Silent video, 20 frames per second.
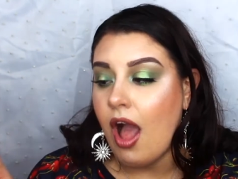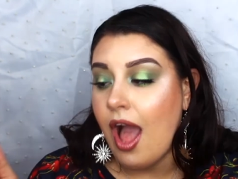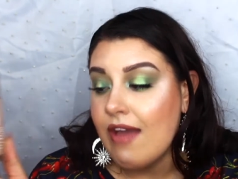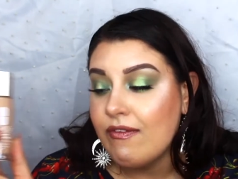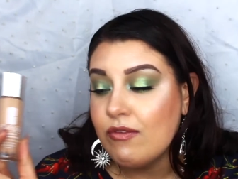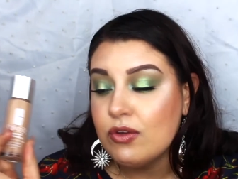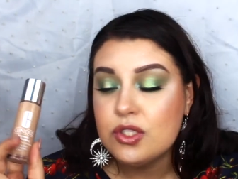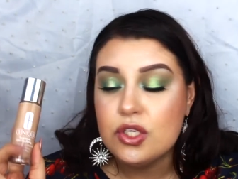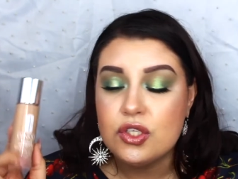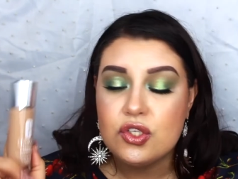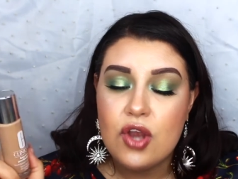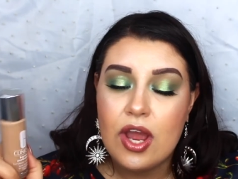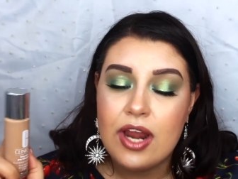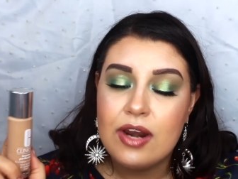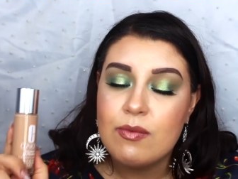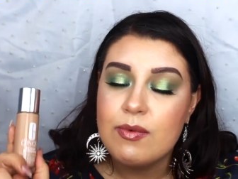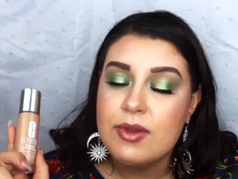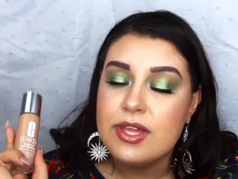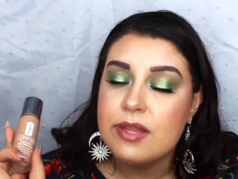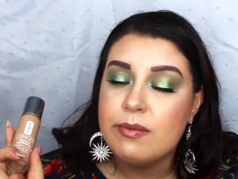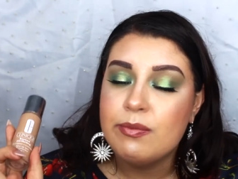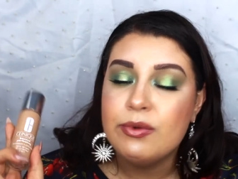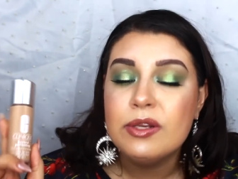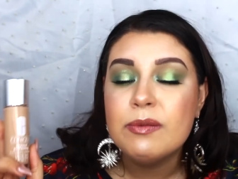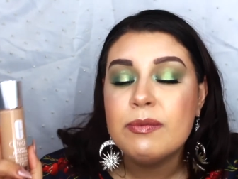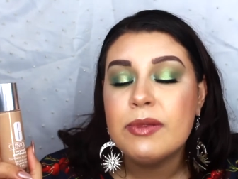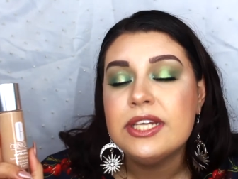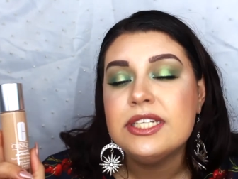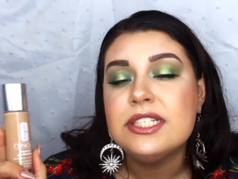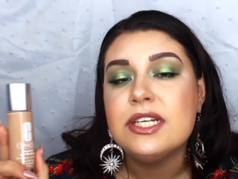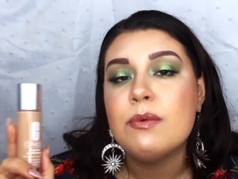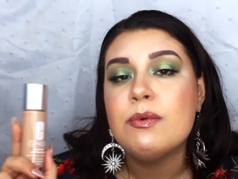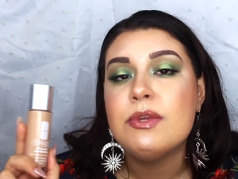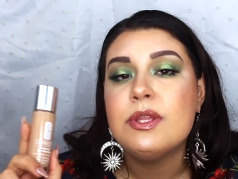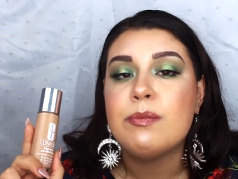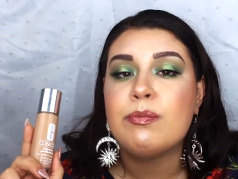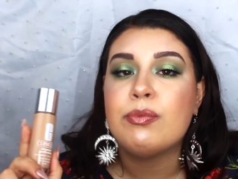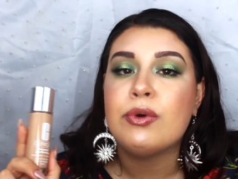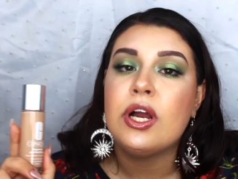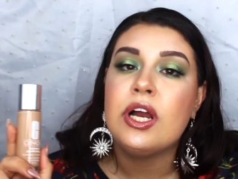I've also tried it with a beauty blender,
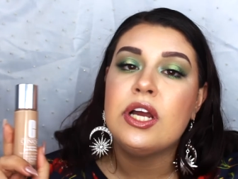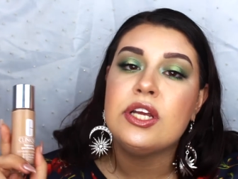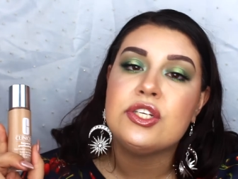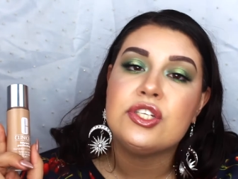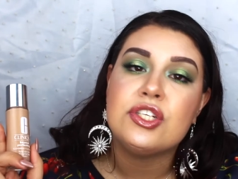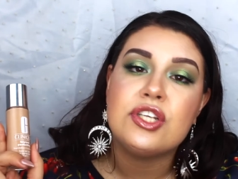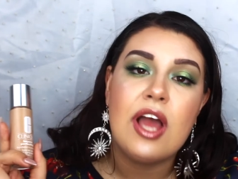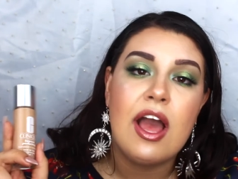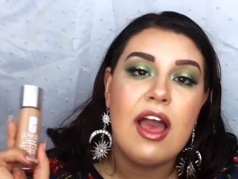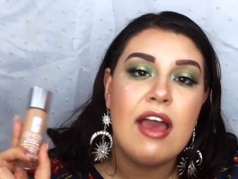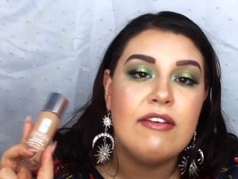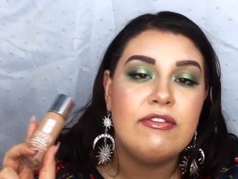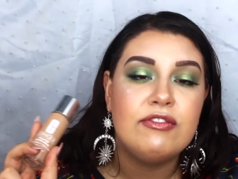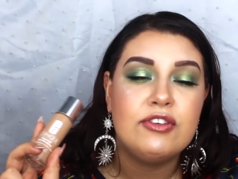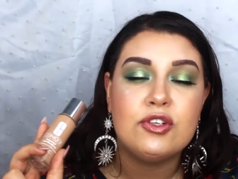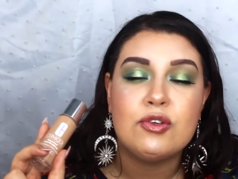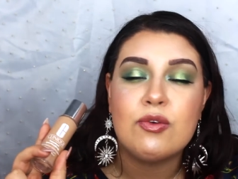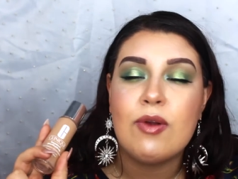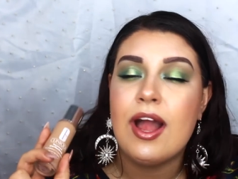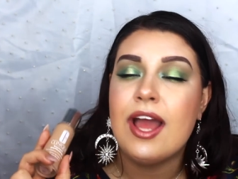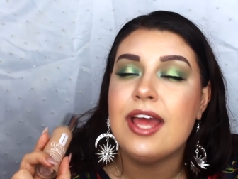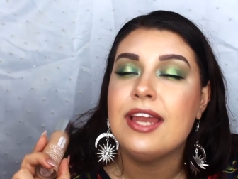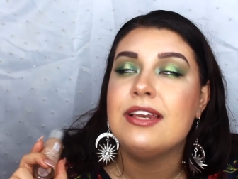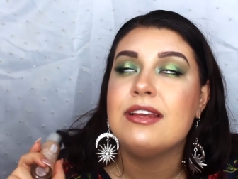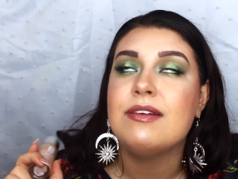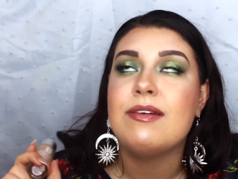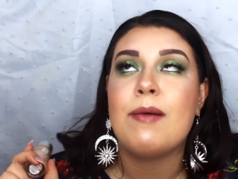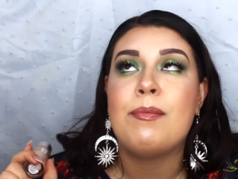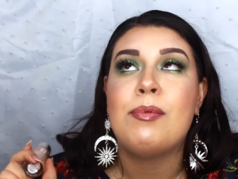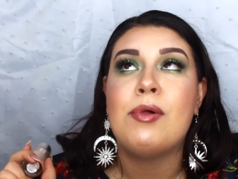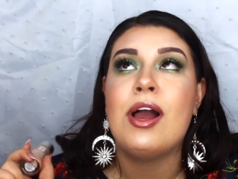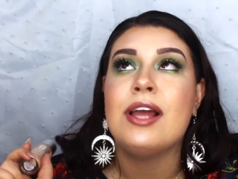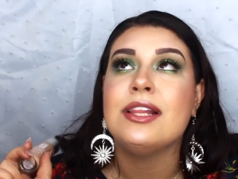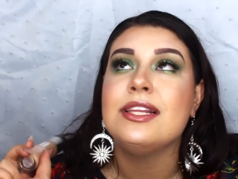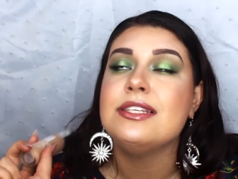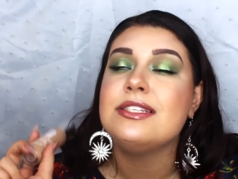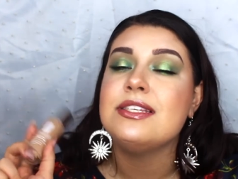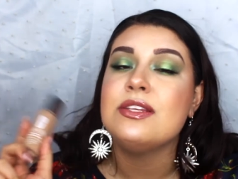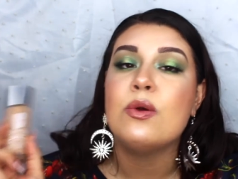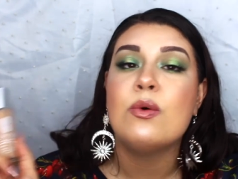with a brush. I've tried applying
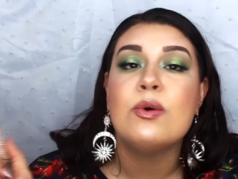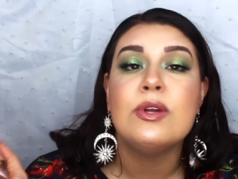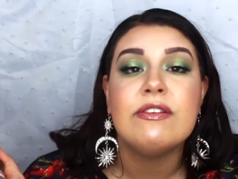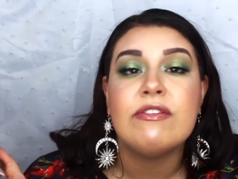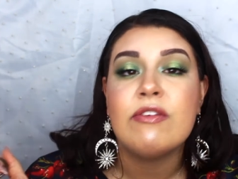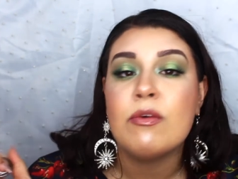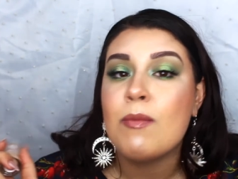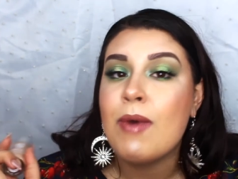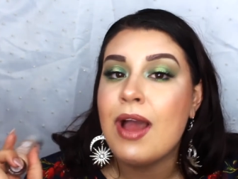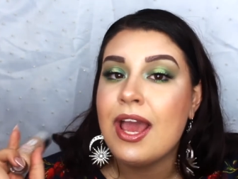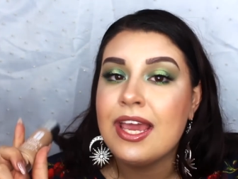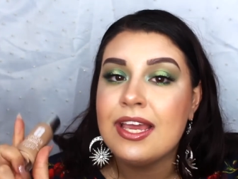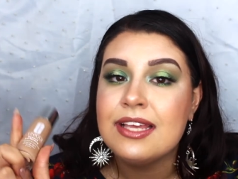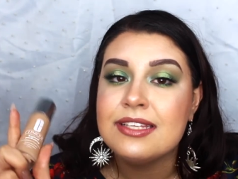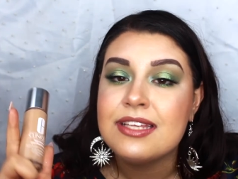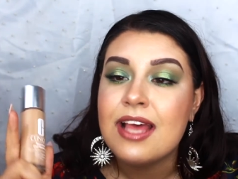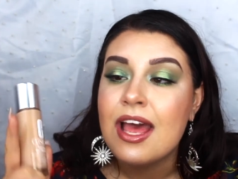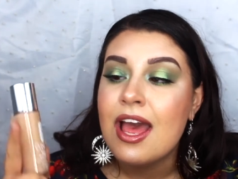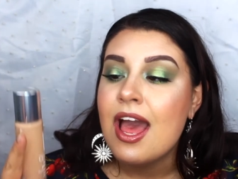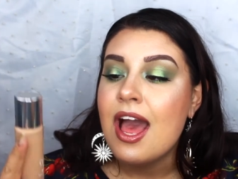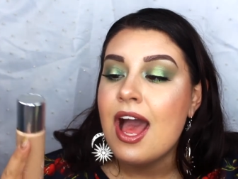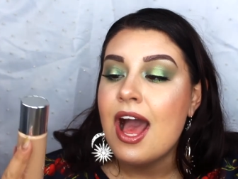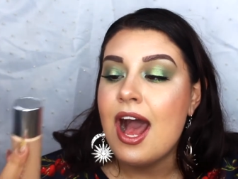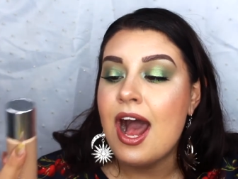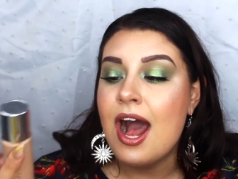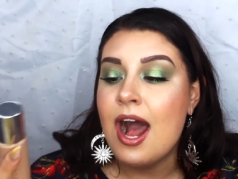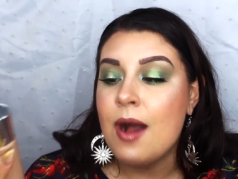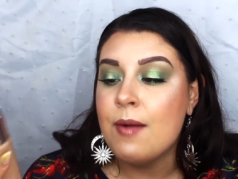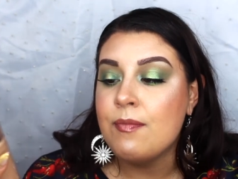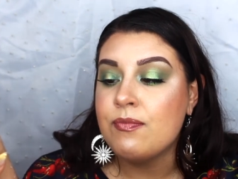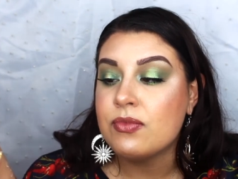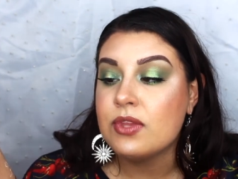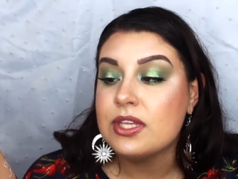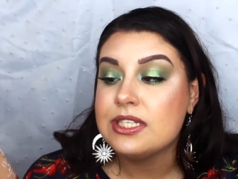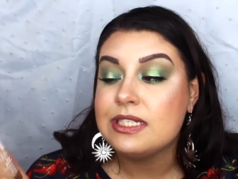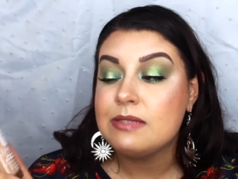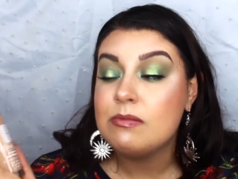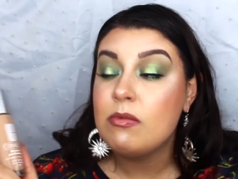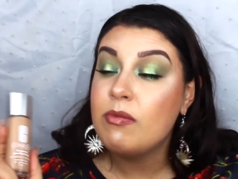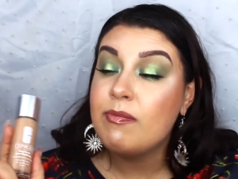this in all different ways.
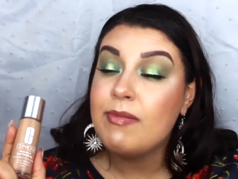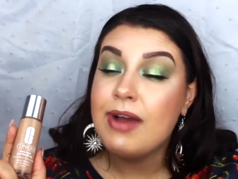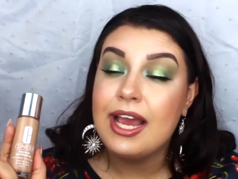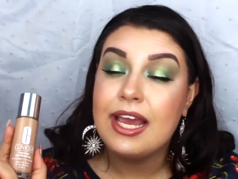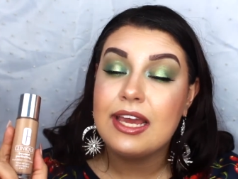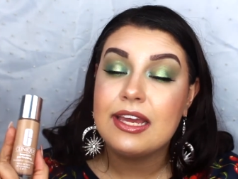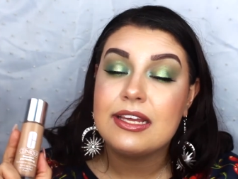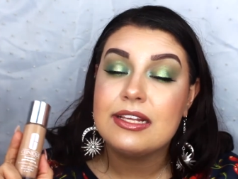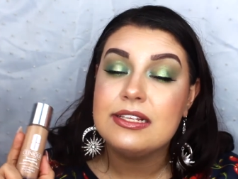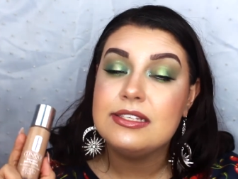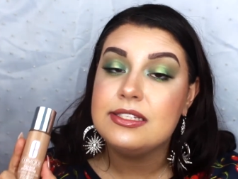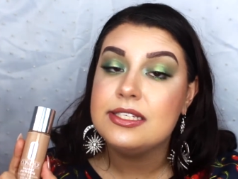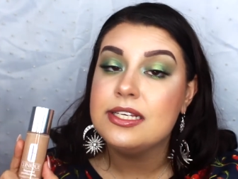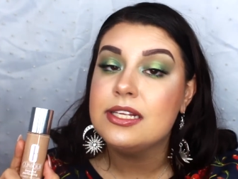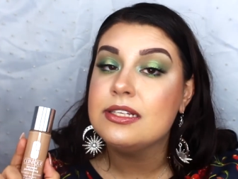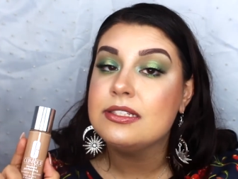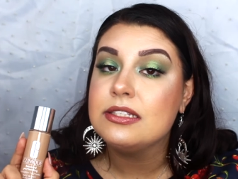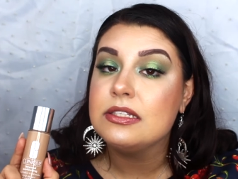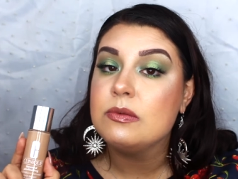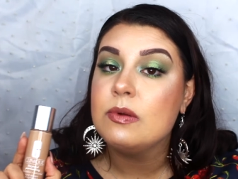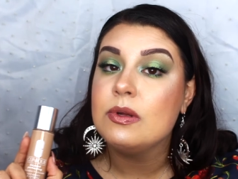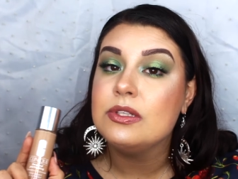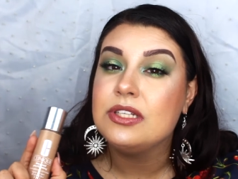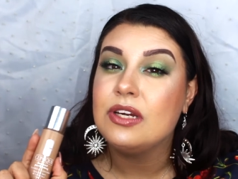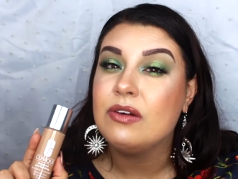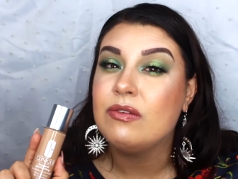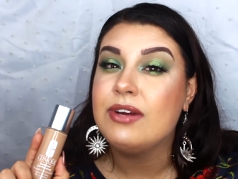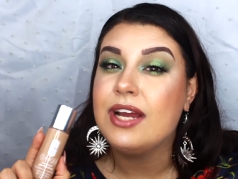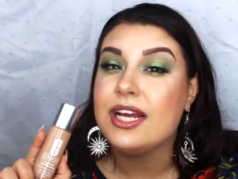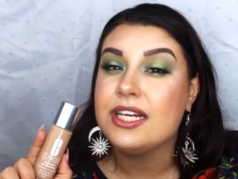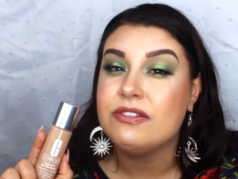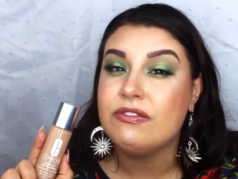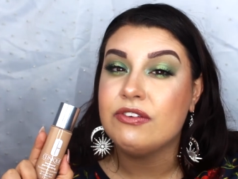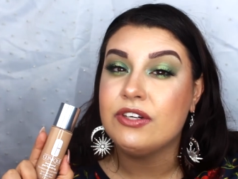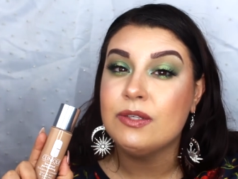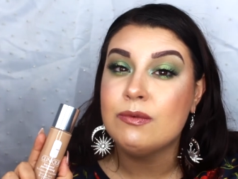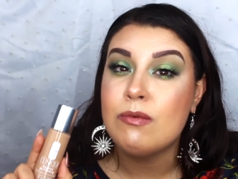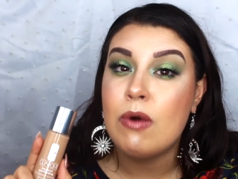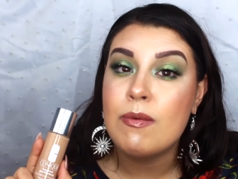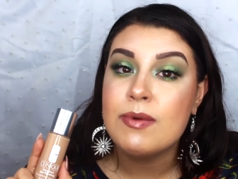Some of my concealers as well don't react
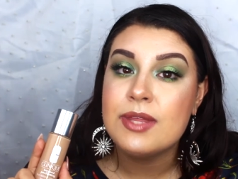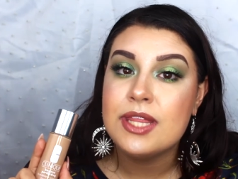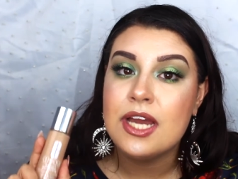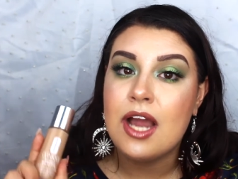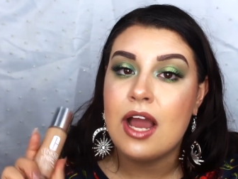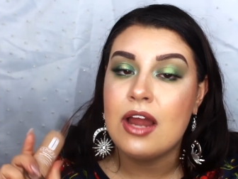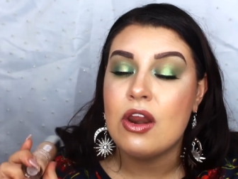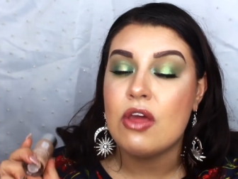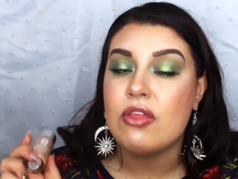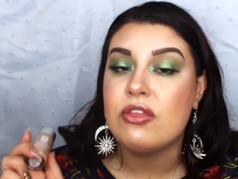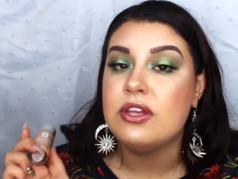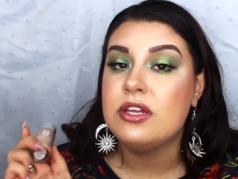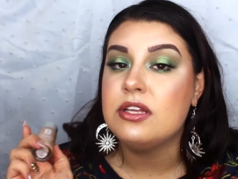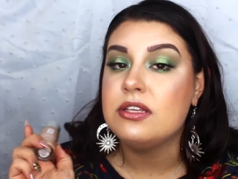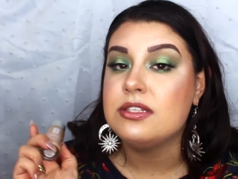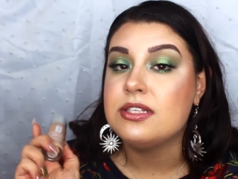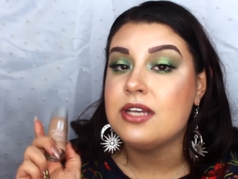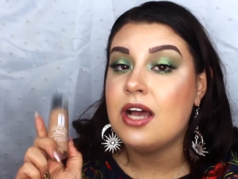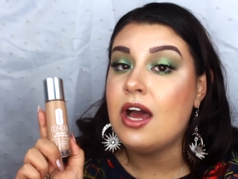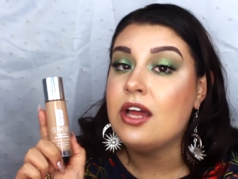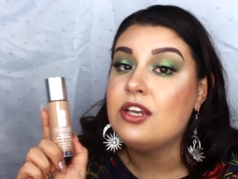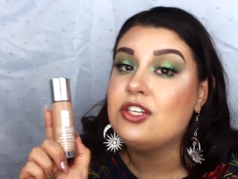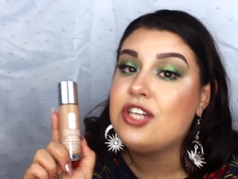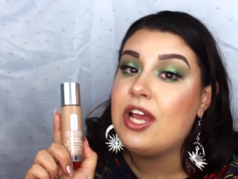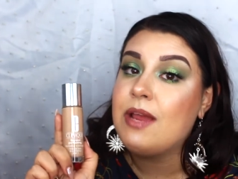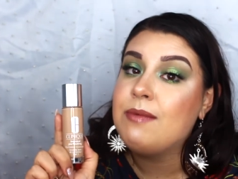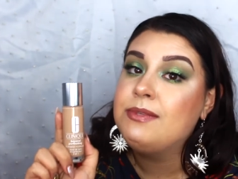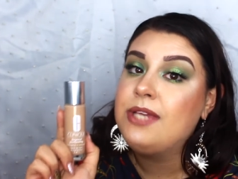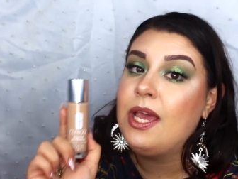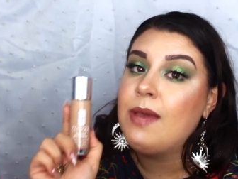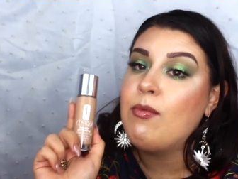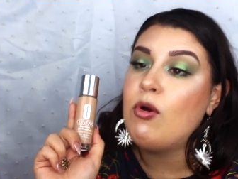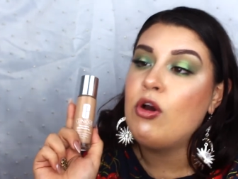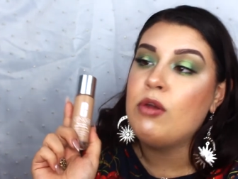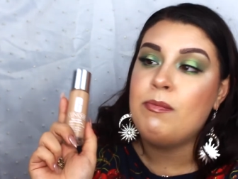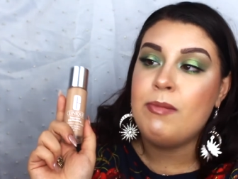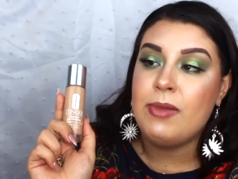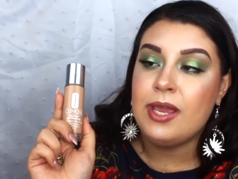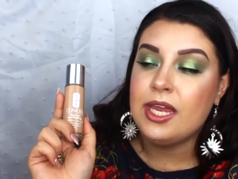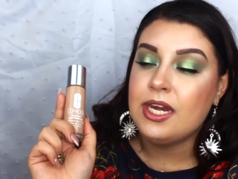very well with it. I know the Tarte Shape Tape
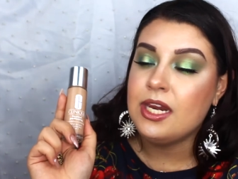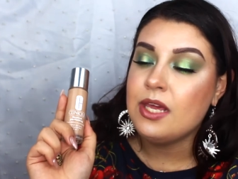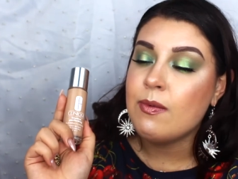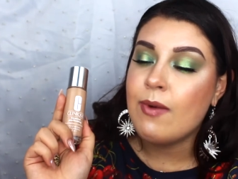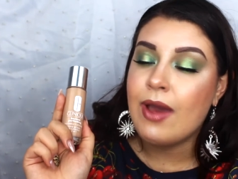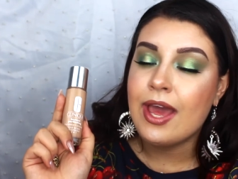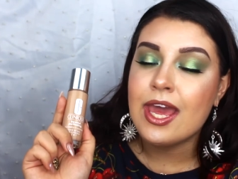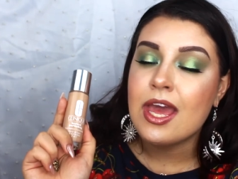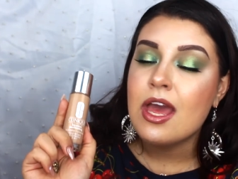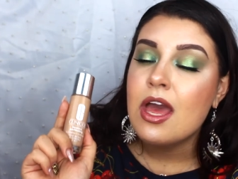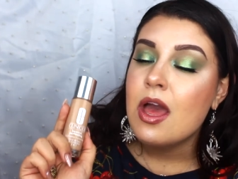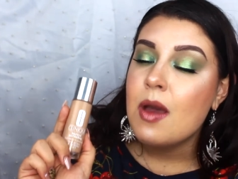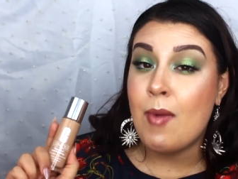on me anyway.